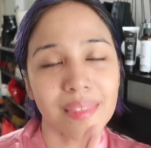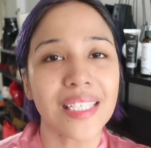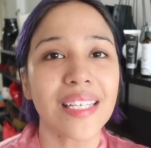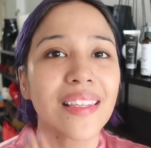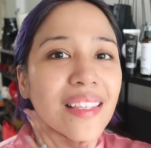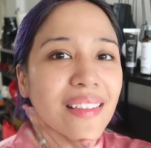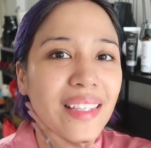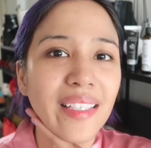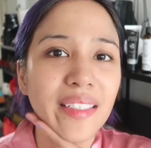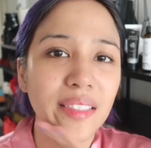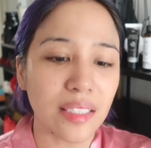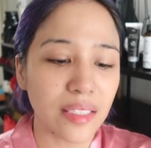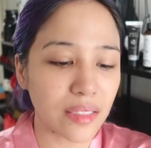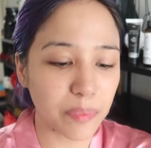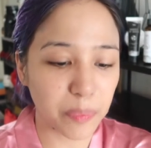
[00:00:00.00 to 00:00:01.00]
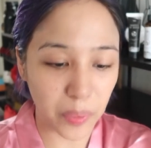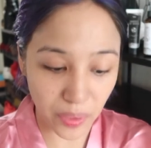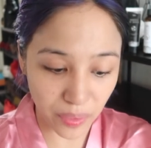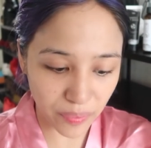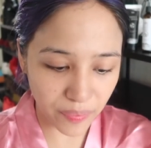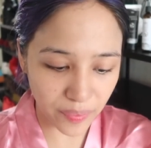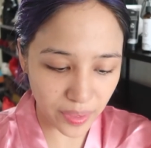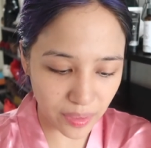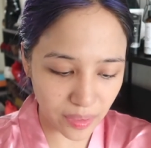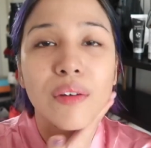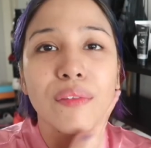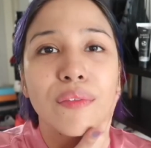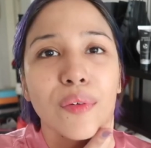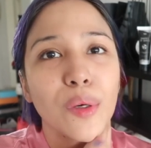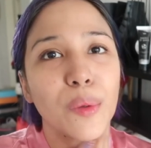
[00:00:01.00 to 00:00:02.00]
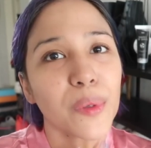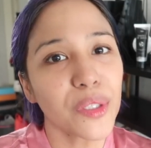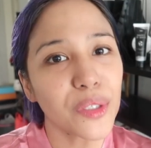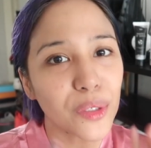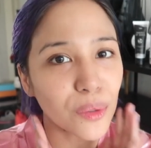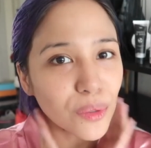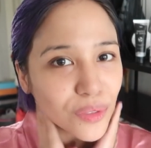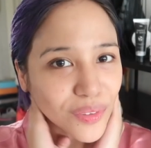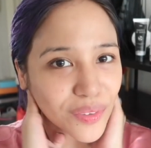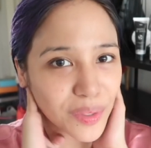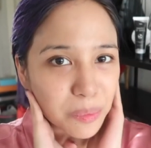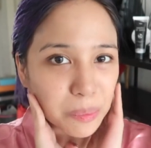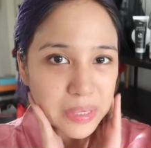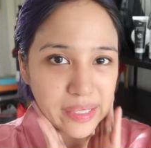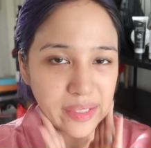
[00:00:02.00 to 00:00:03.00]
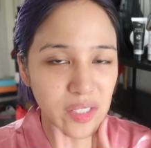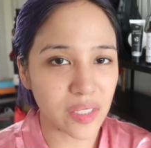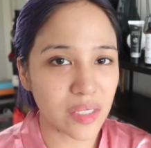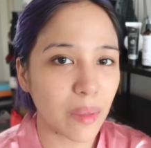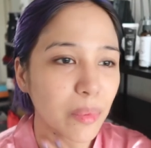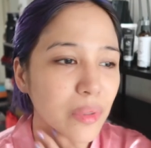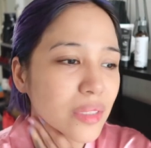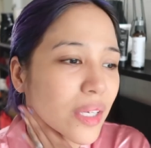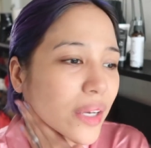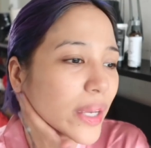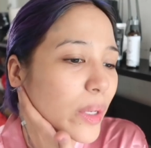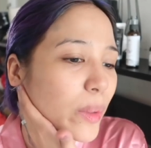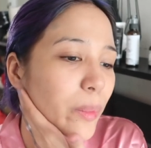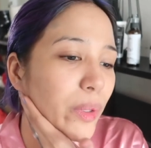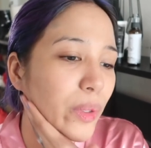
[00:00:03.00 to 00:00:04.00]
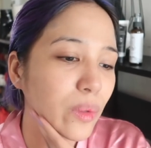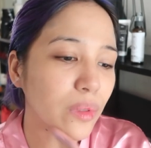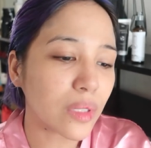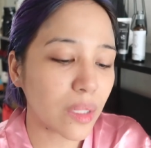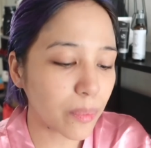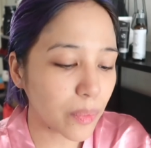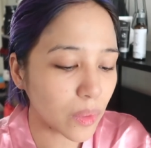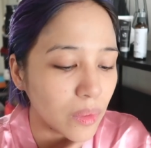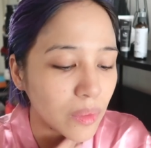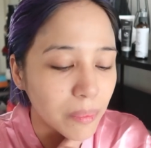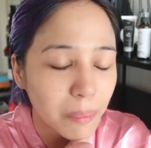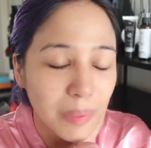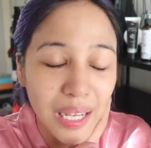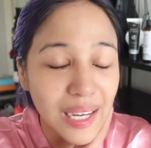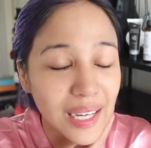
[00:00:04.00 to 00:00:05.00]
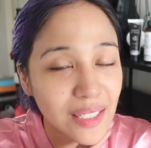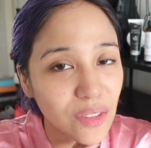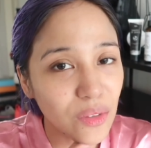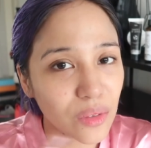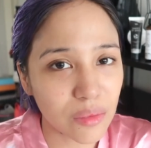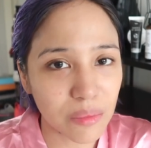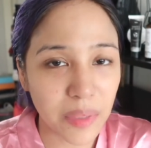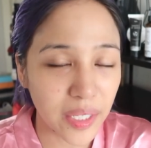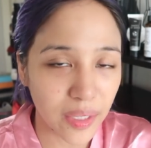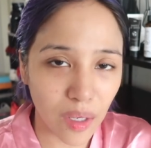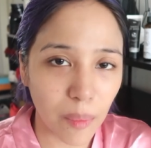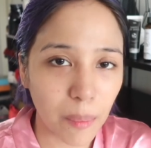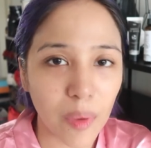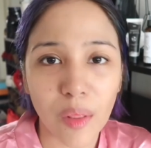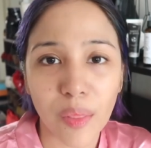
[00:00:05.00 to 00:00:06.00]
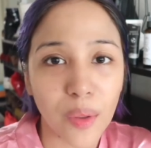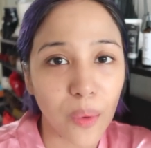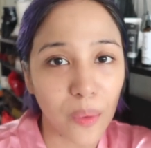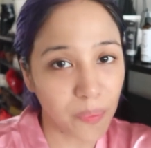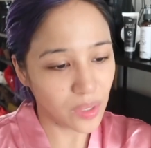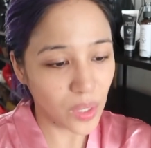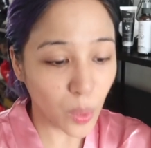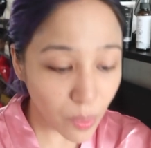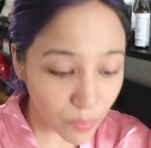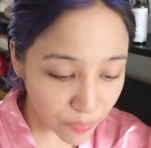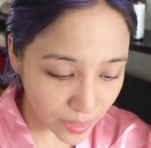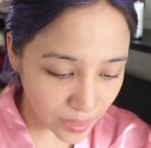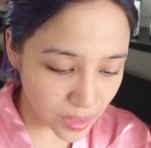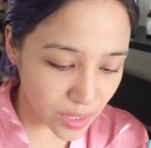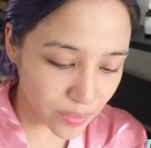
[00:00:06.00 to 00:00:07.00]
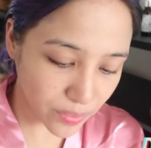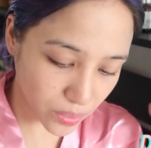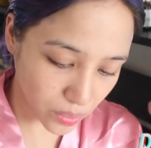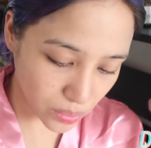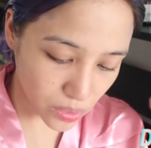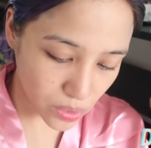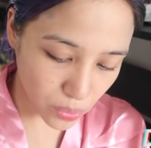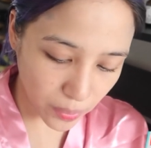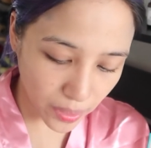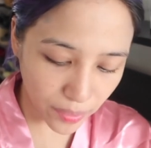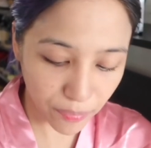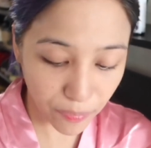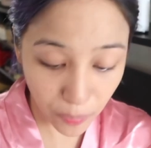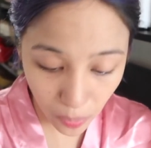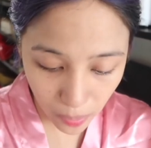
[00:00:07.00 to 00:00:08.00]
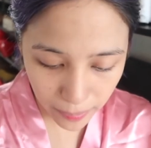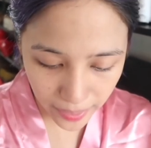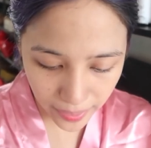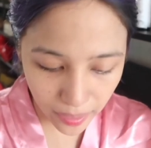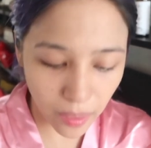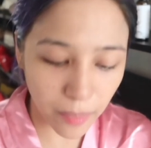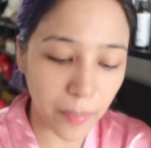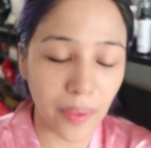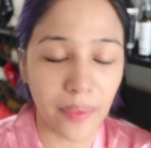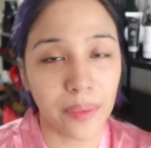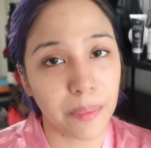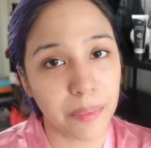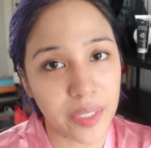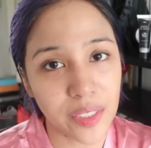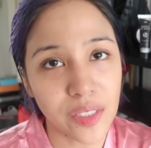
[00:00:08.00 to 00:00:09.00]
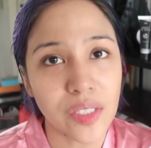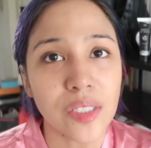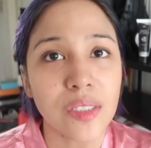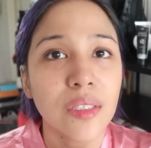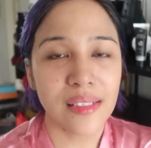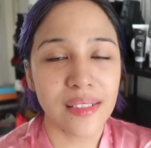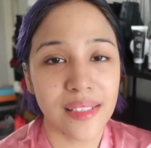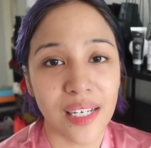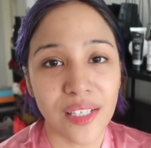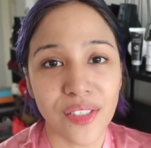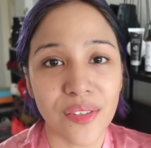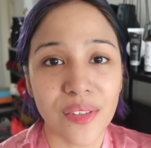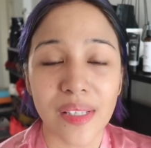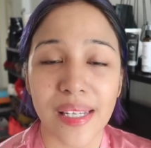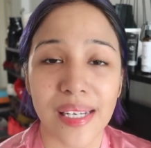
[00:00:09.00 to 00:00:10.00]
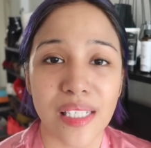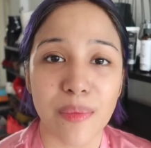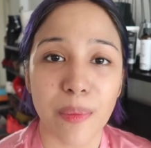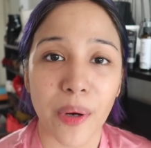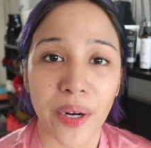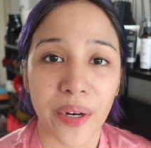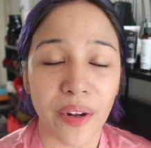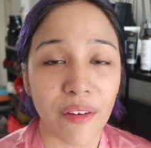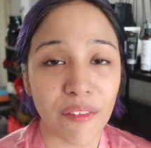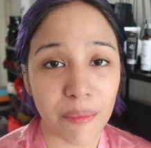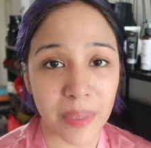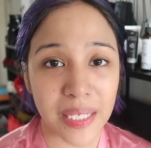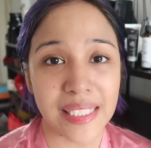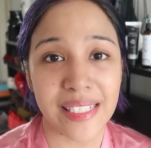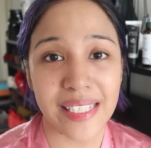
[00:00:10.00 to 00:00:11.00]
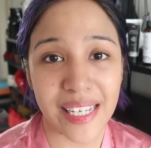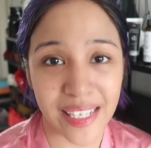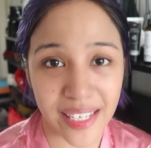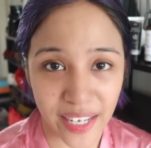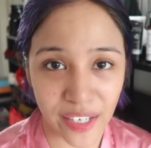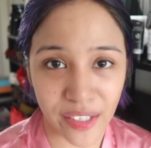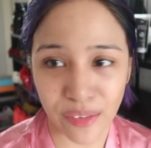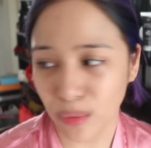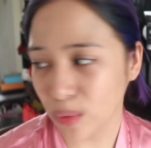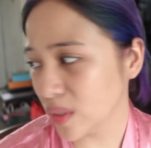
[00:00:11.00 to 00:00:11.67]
I think this is perfect for when you go to the beach, tapos ayaw mo yung tipong plakadong makeup. Although, no offense for those who wear full makeup on the beach. Now to the last part of my day care